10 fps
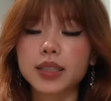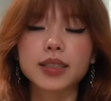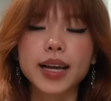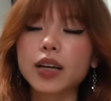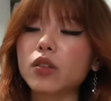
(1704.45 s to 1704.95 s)

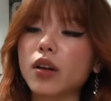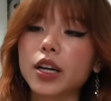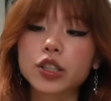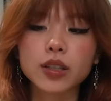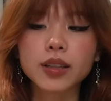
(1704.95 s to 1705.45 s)

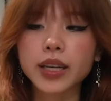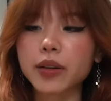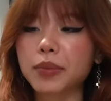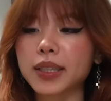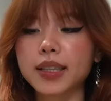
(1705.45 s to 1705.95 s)
Psychologically,
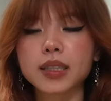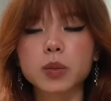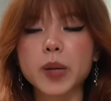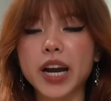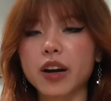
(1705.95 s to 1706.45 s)
what
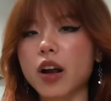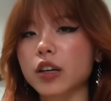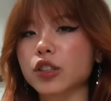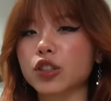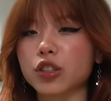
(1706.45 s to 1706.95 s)
this
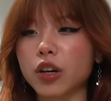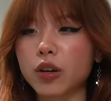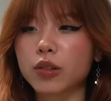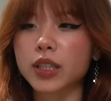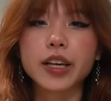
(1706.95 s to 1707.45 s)
paradox shows